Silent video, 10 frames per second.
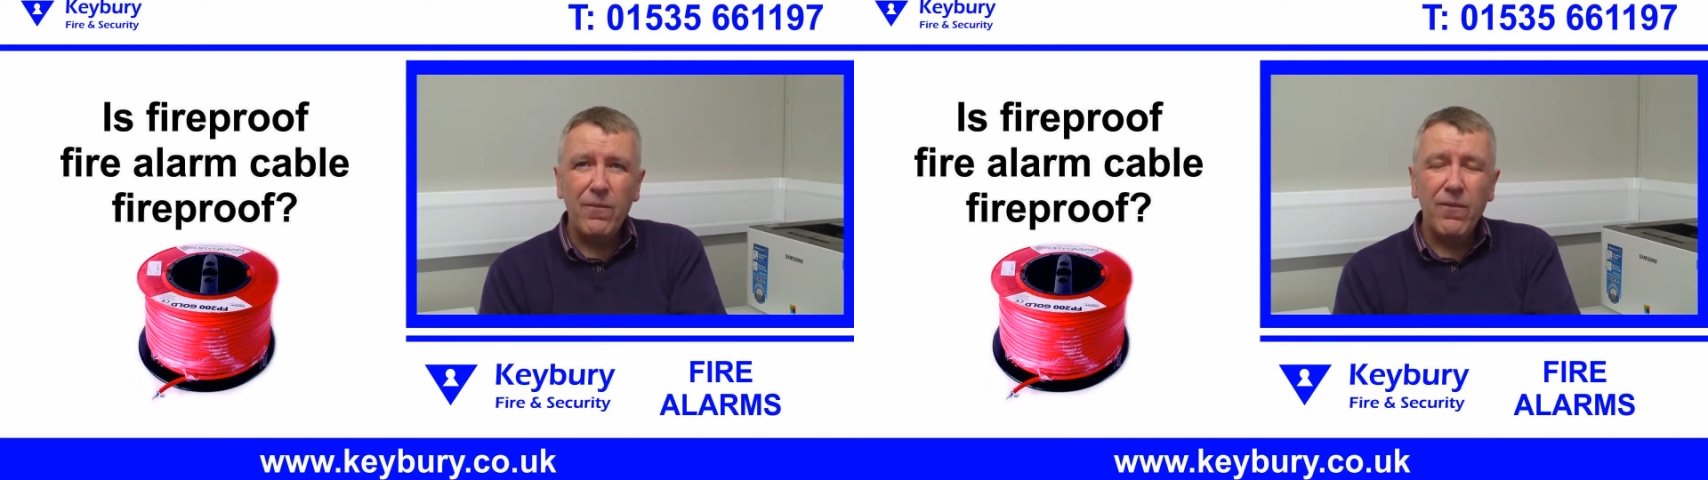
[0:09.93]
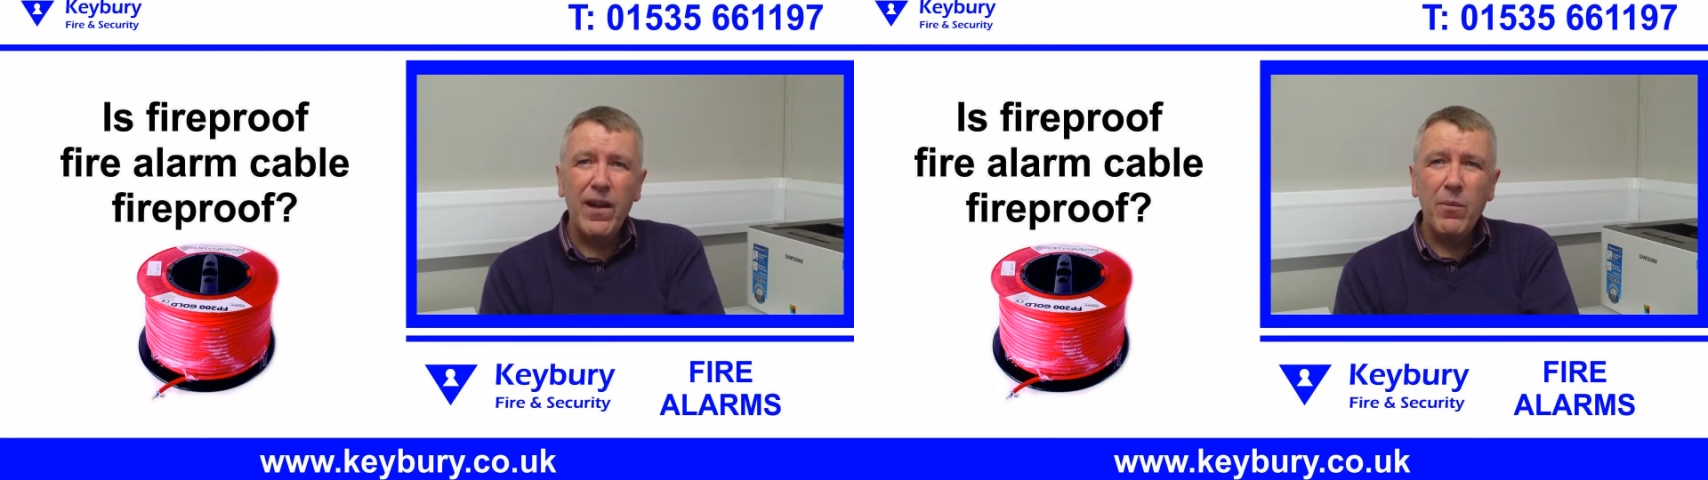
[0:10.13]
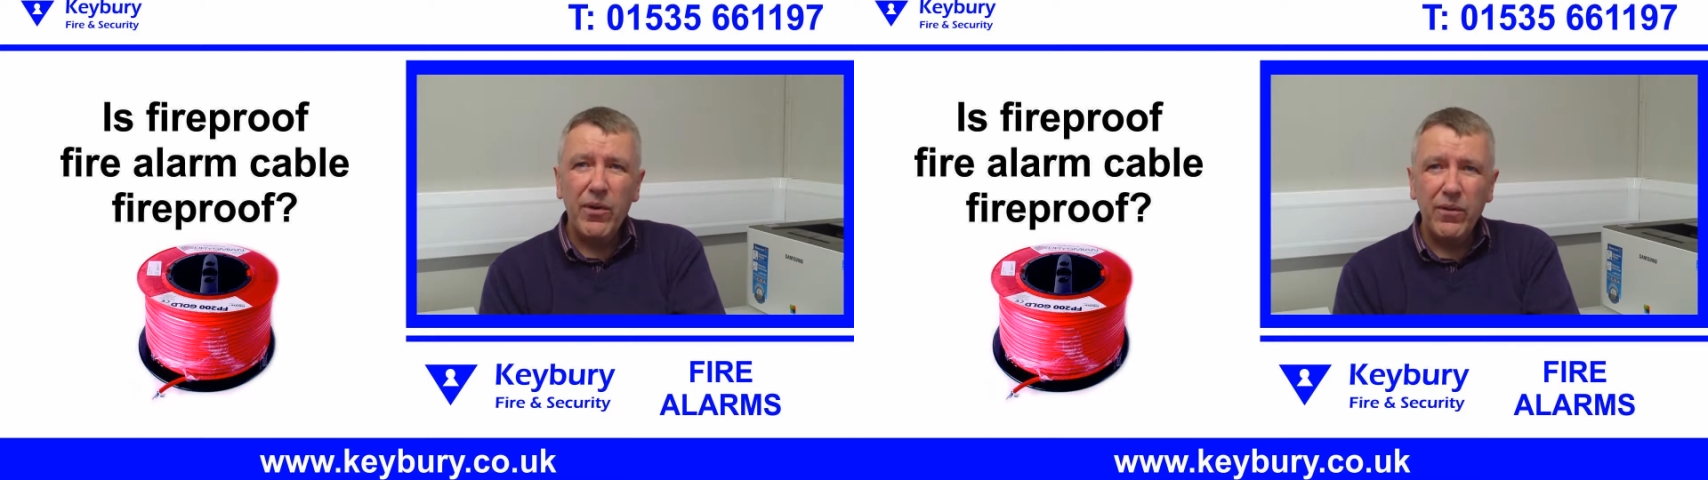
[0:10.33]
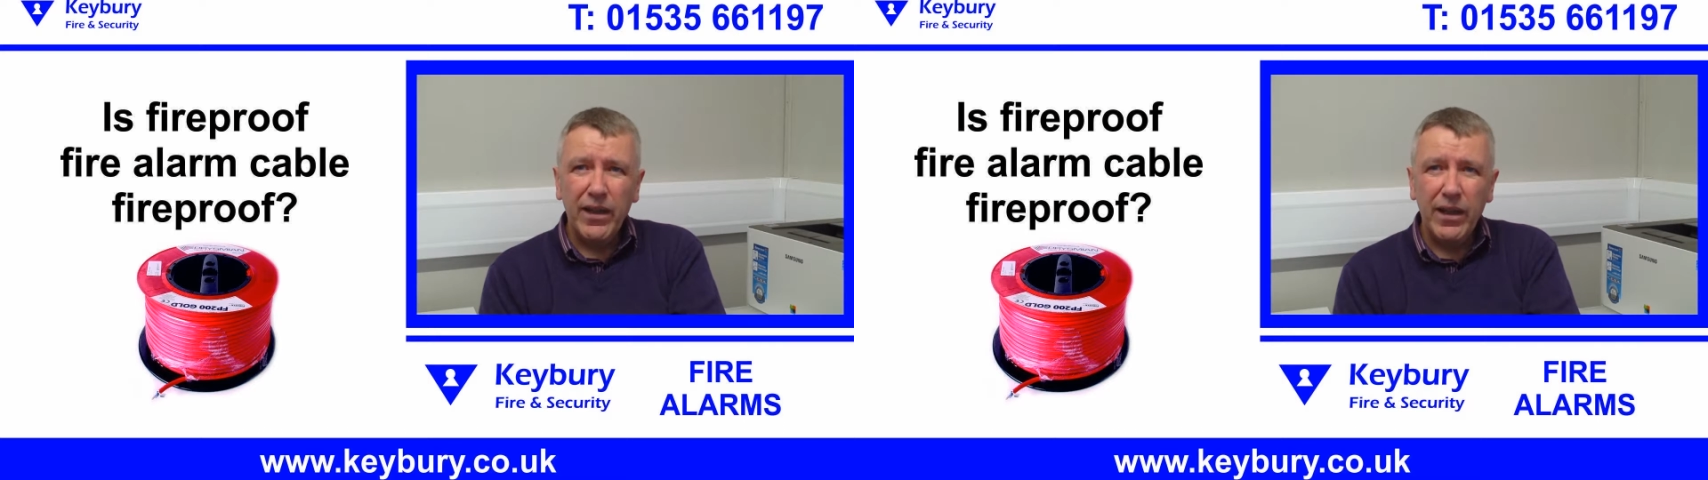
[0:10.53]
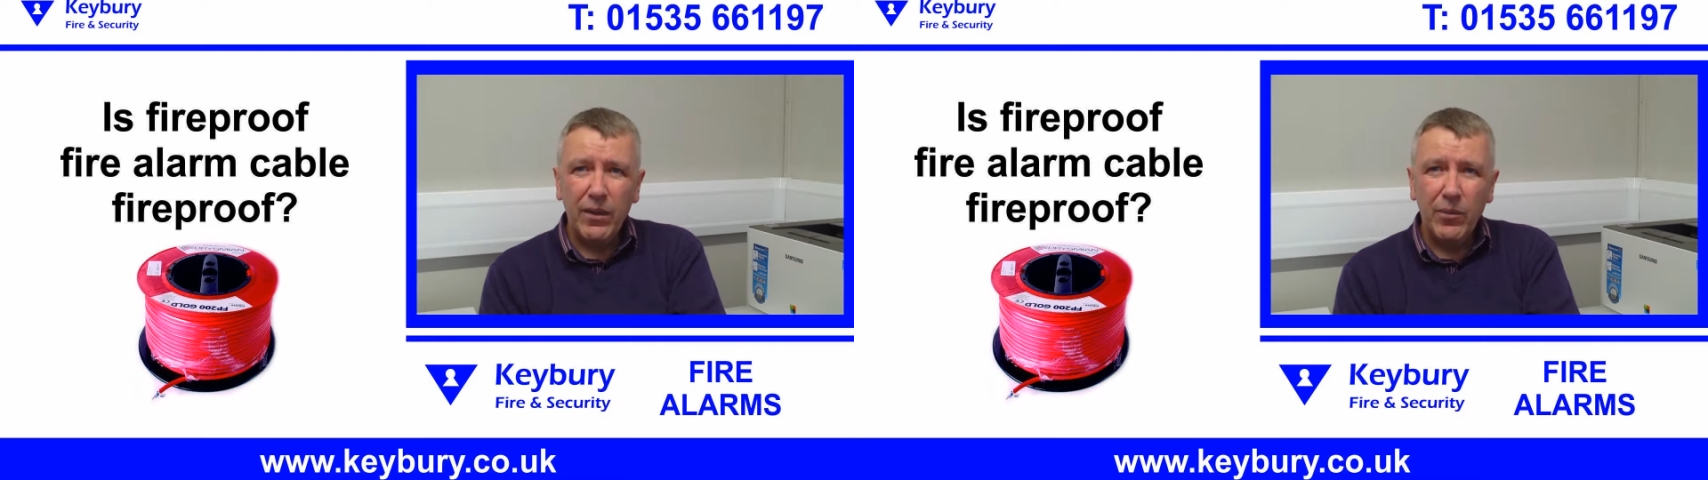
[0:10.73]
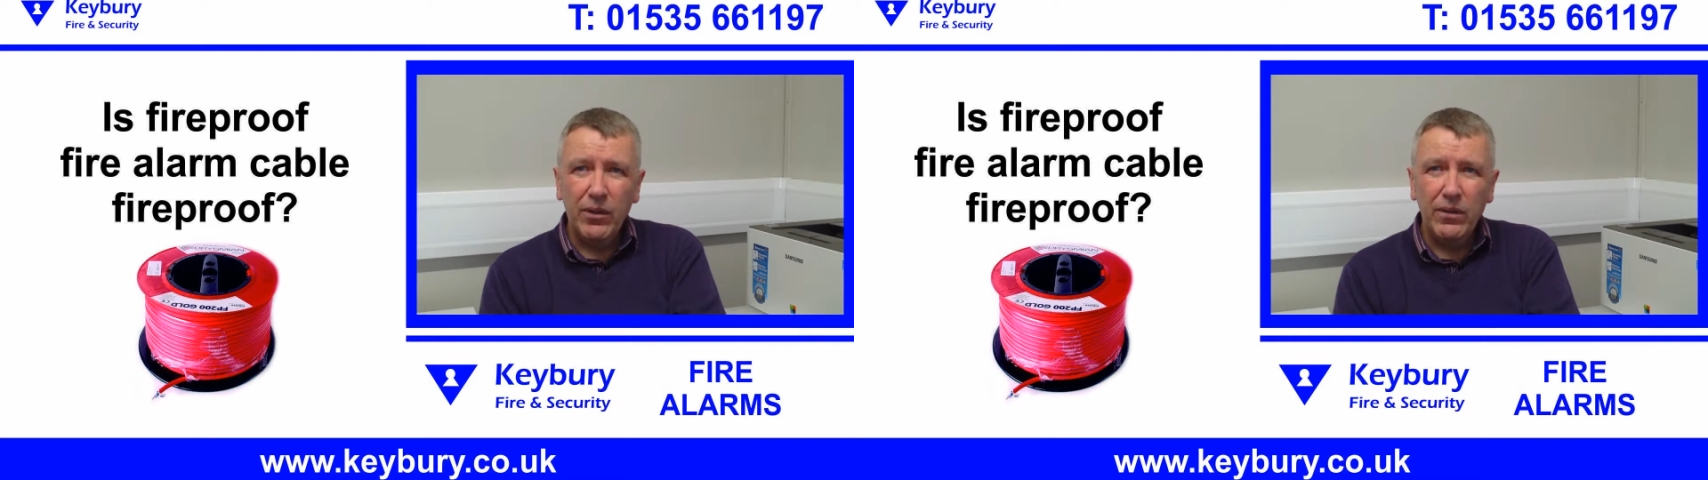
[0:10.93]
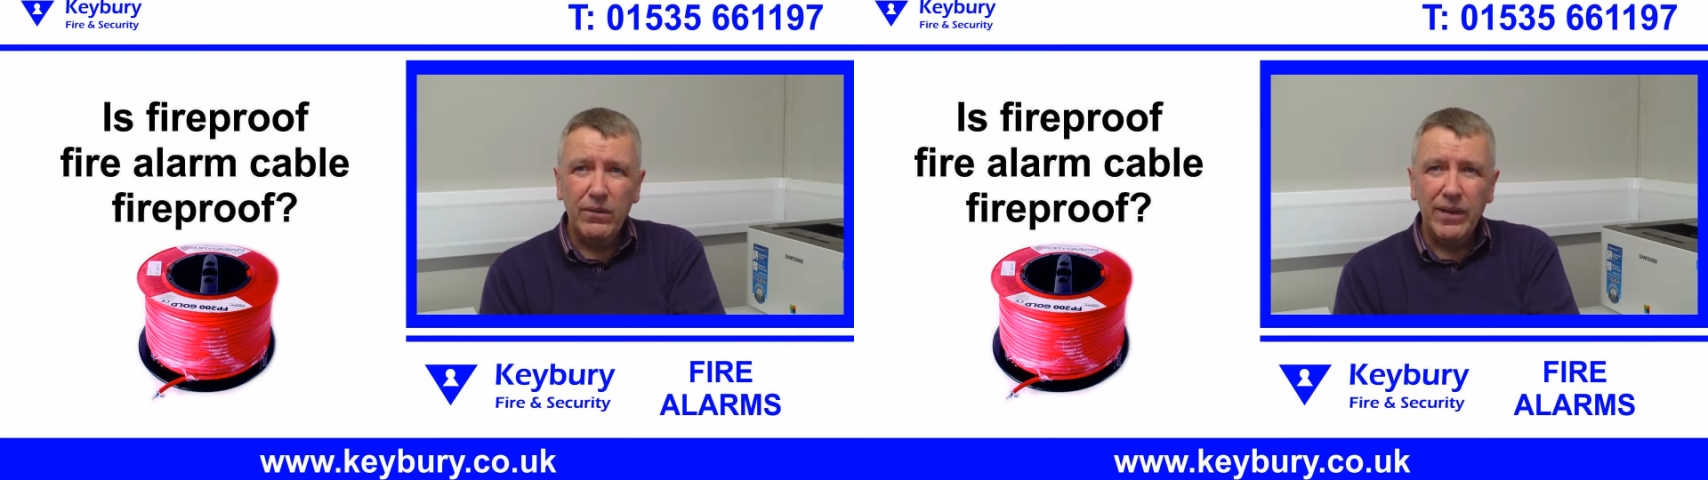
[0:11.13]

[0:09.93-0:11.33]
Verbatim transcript: fireproof cable